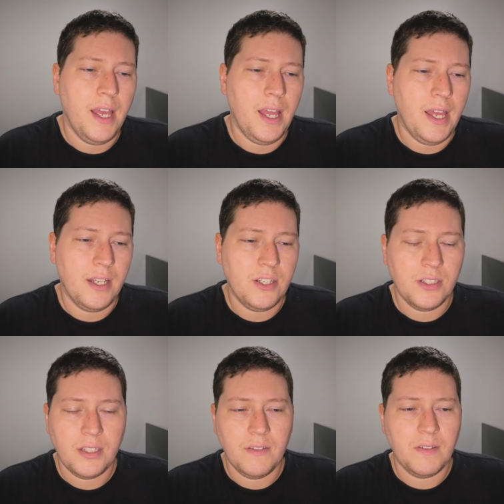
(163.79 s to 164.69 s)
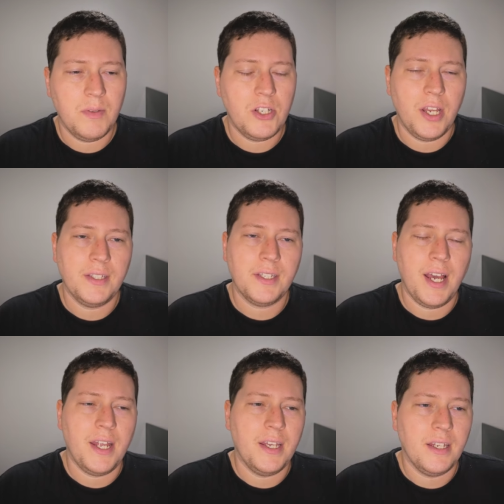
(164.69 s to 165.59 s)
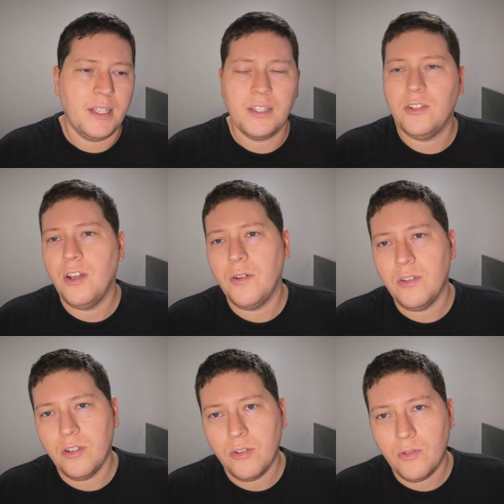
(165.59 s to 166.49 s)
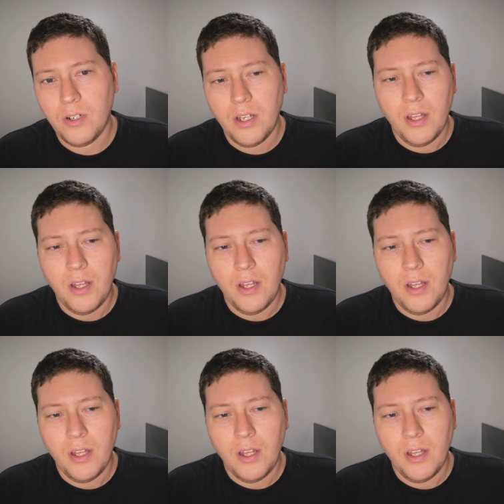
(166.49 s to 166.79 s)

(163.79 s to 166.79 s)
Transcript: And it just gives them a chance to kind of get to know you.